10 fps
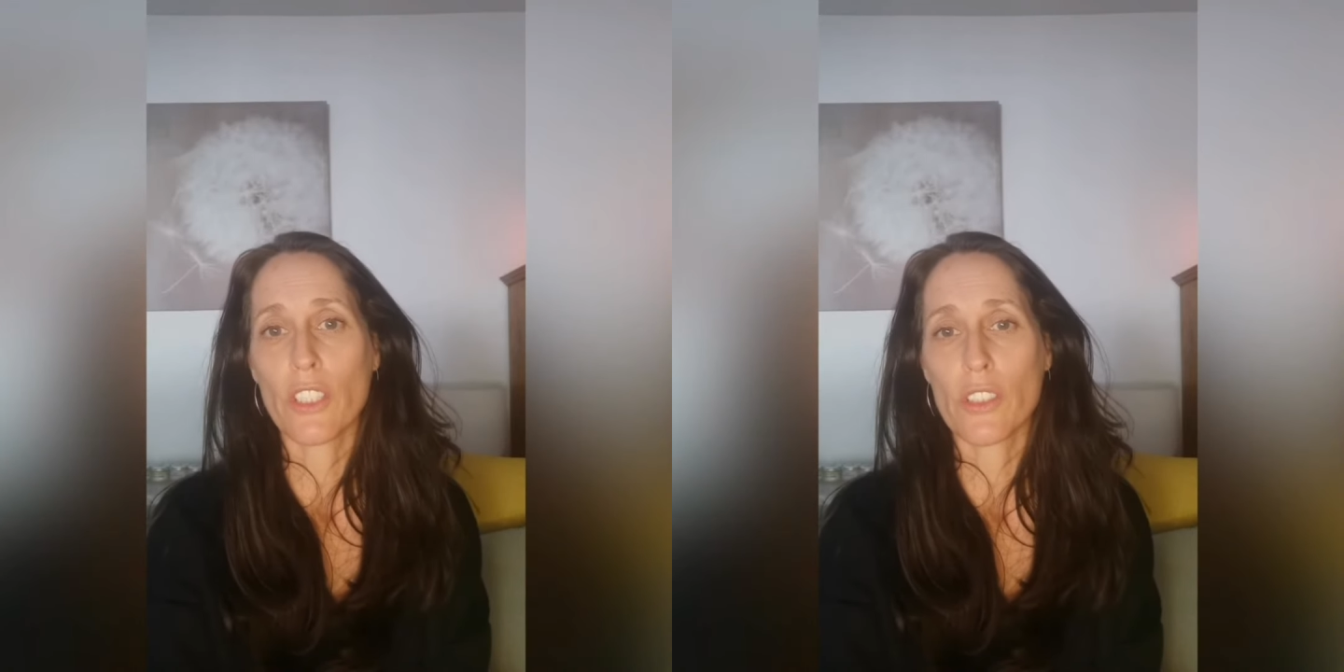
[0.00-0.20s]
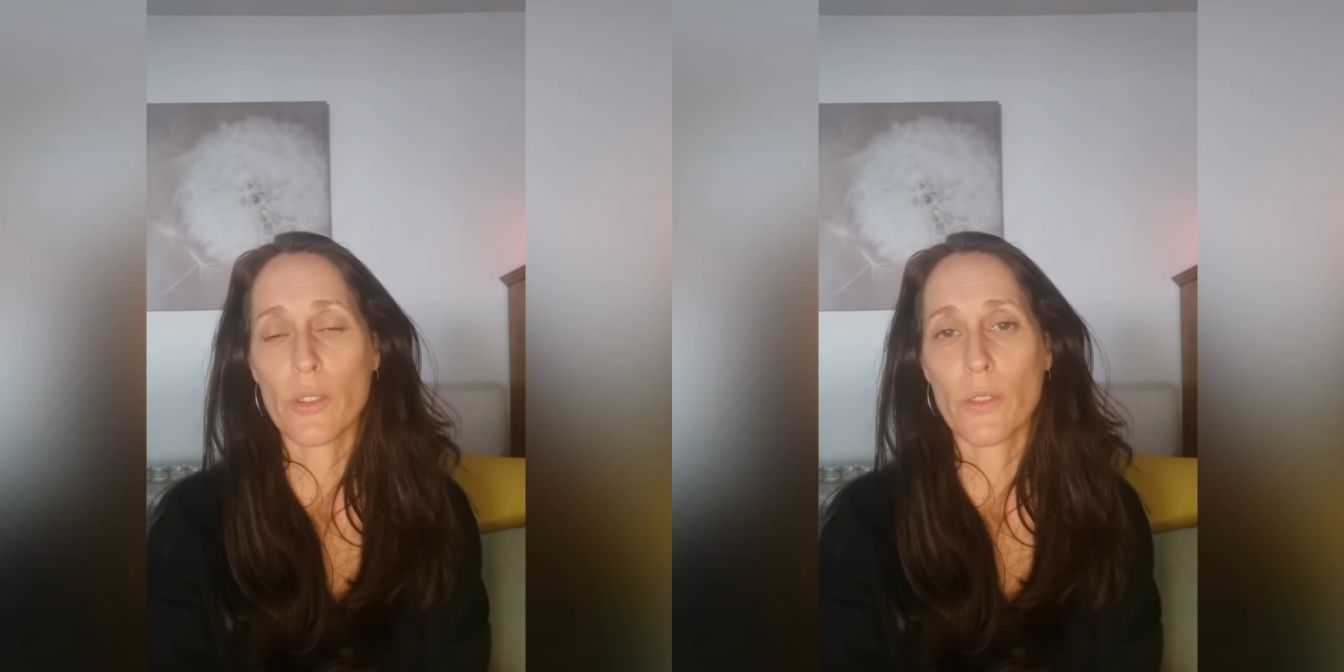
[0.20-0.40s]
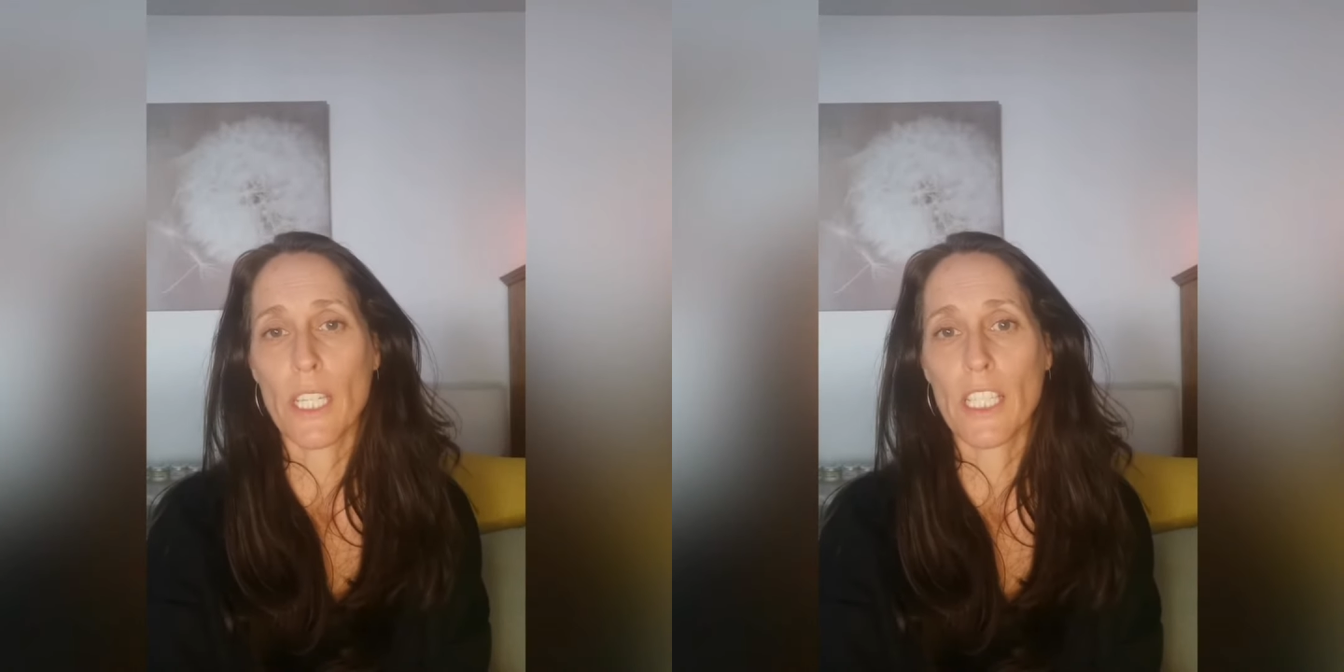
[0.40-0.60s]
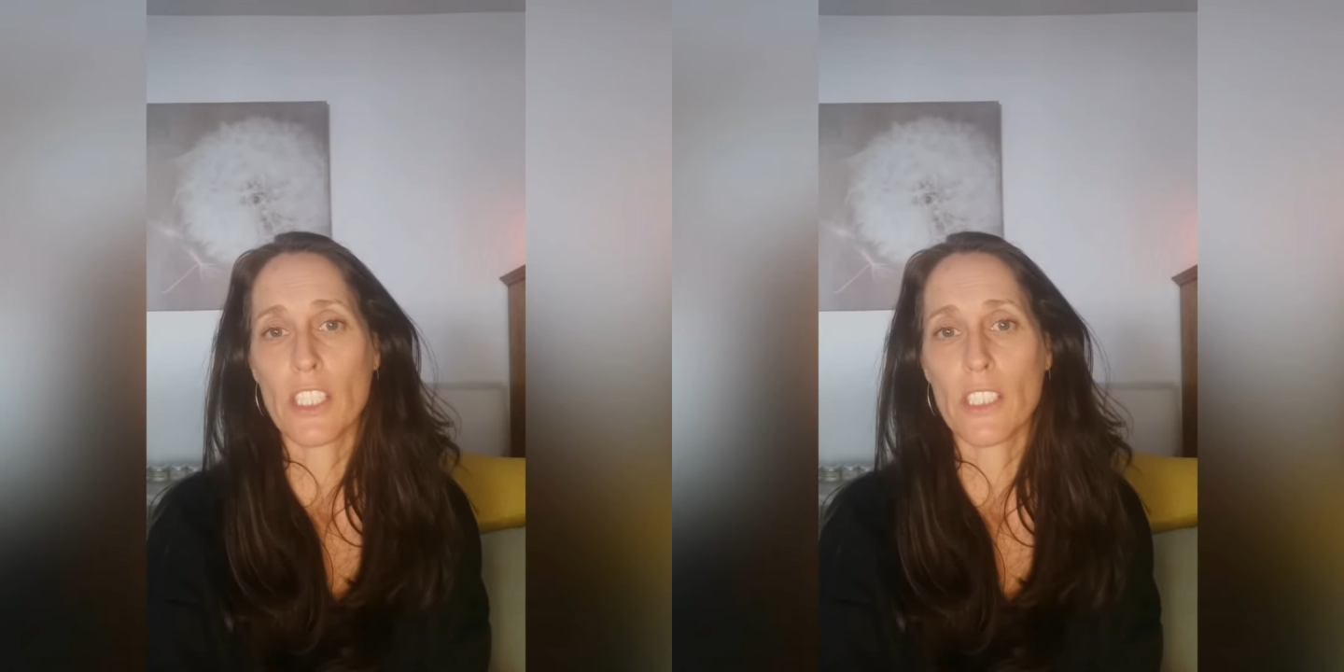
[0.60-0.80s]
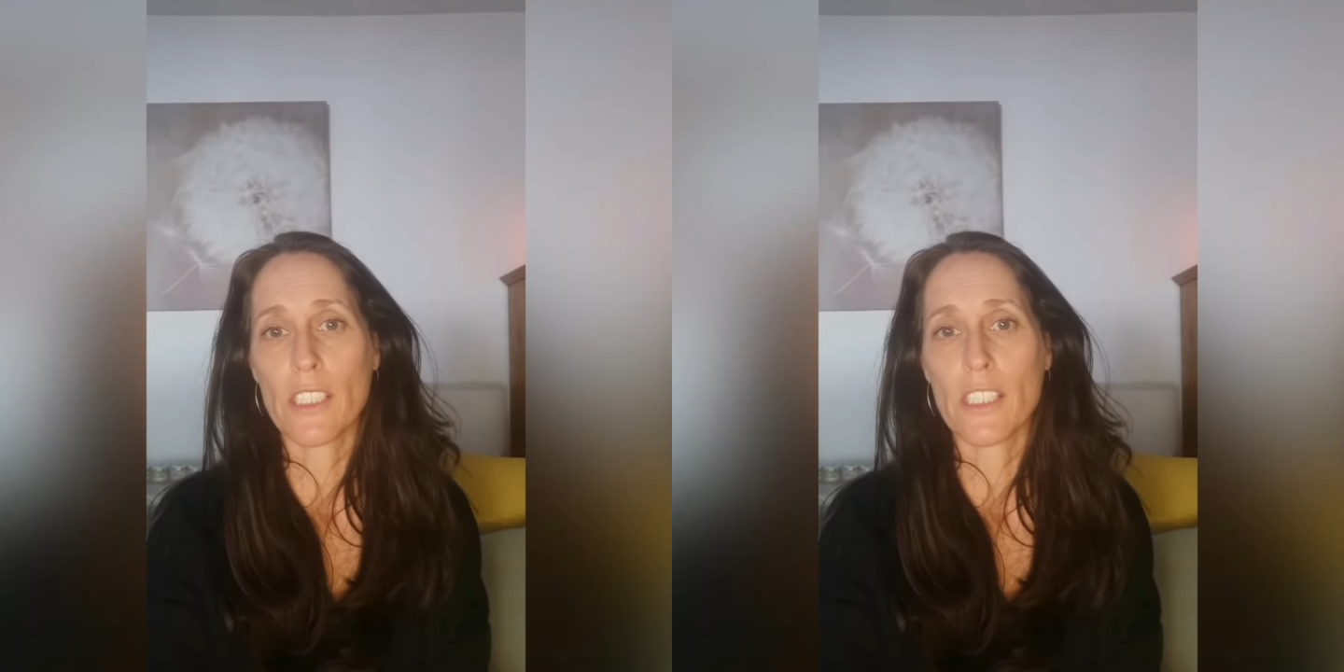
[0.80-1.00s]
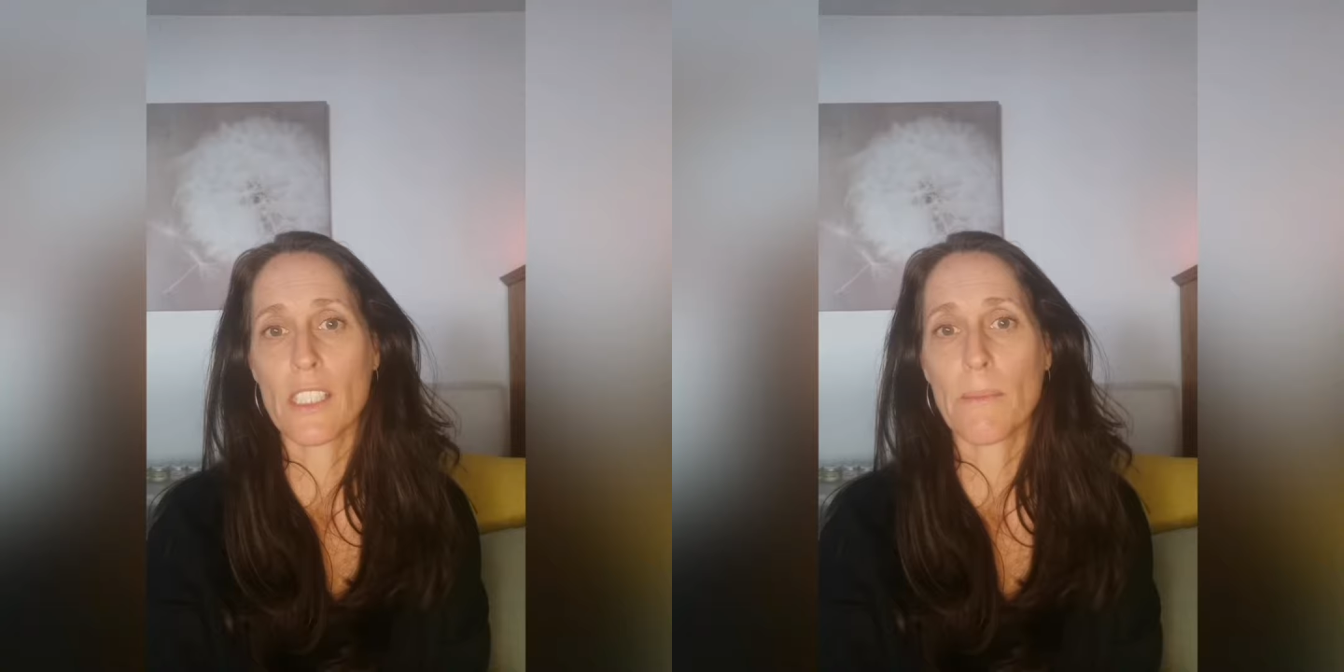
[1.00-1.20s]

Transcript: consultations to